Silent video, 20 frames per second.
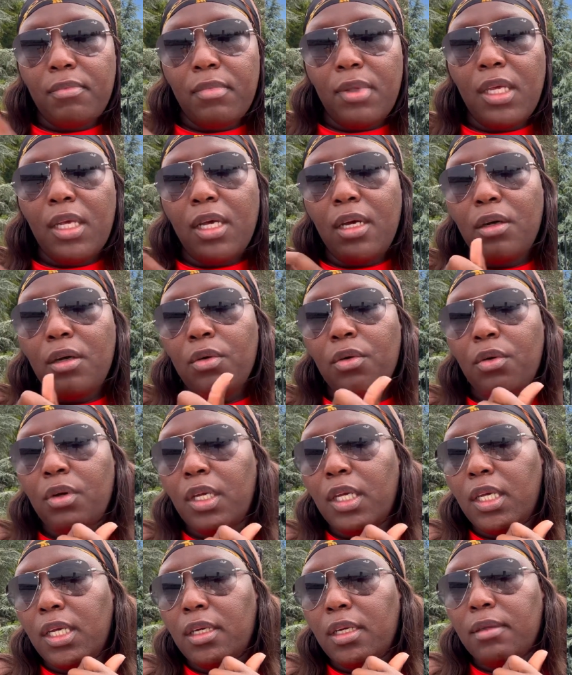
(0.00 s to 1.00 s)
or
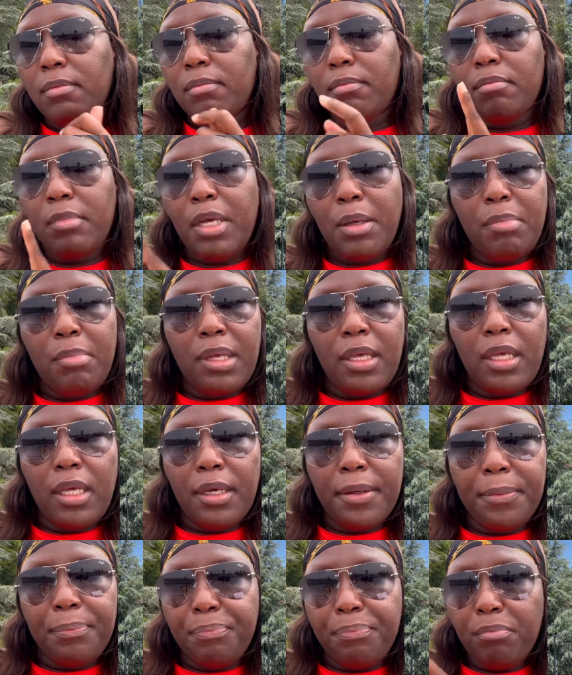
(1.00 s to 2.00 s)
here, maybe
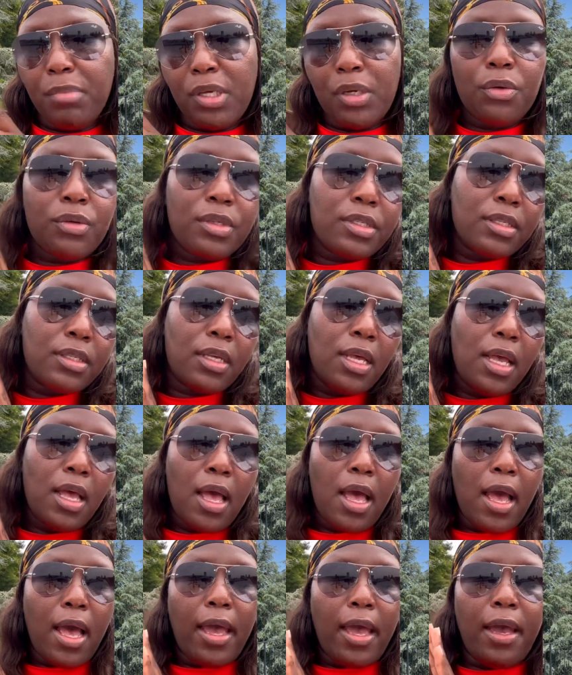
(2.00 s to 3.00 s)
here, because
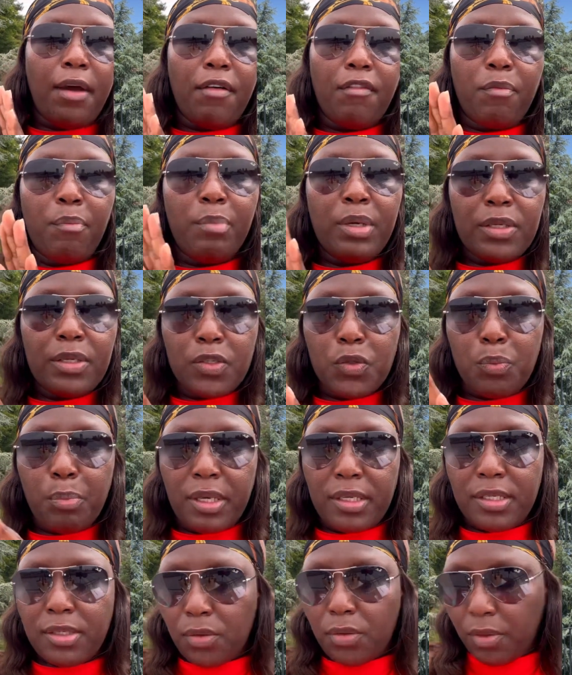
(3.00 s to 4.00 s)
I have big
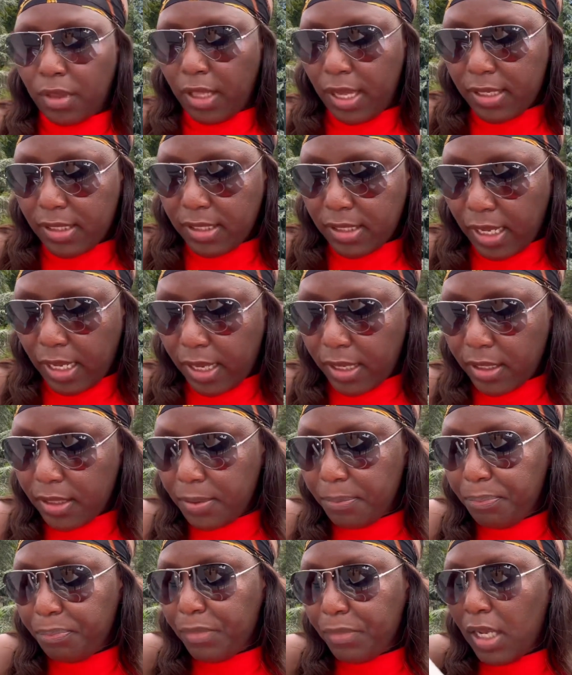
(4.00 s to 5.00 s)
space on that side.
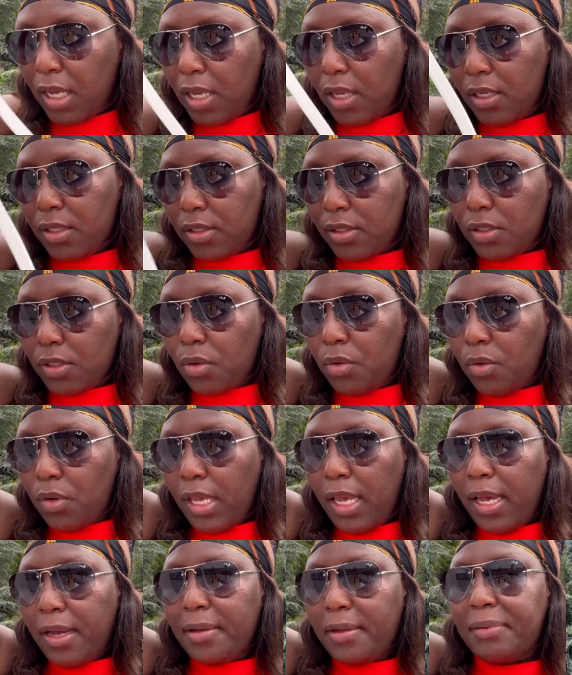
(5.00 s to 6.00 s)
So
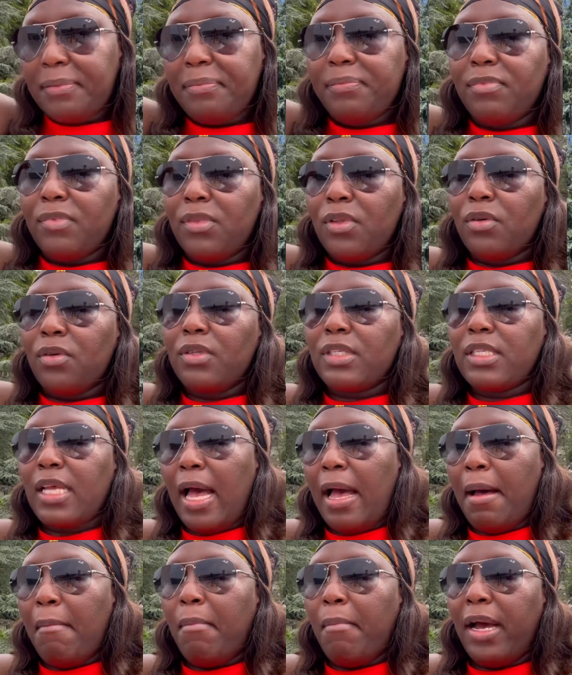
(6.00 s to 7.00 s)
yeah, those
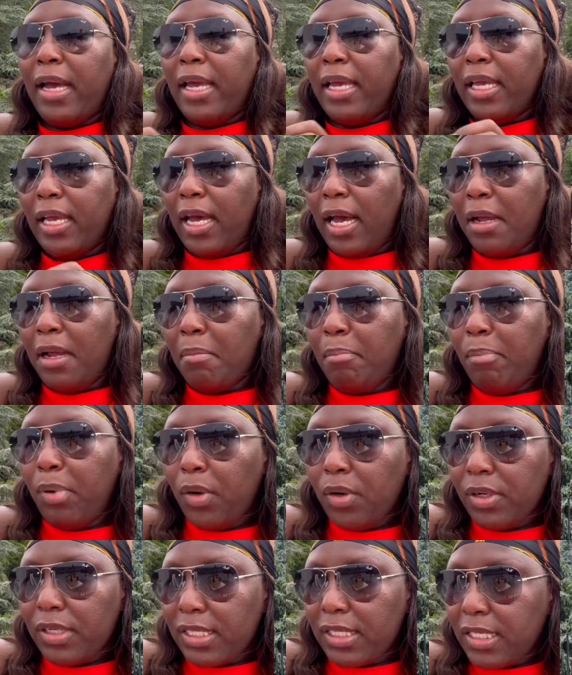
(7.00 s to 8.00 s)
are my
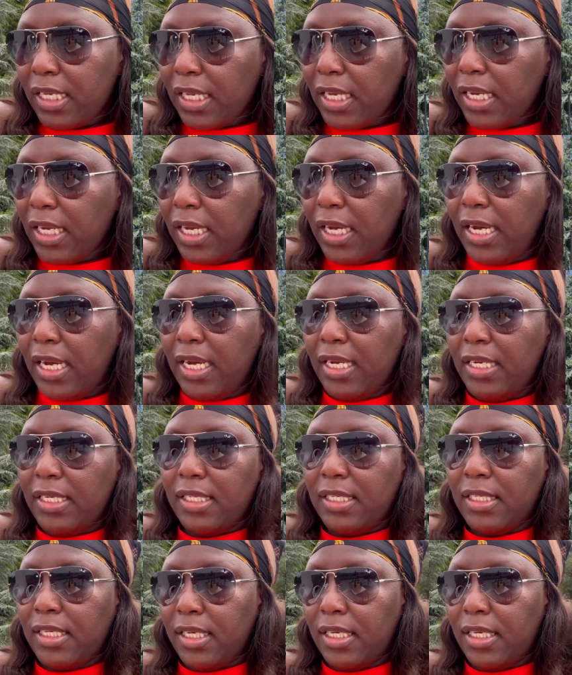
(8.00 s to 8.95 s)
unboxing and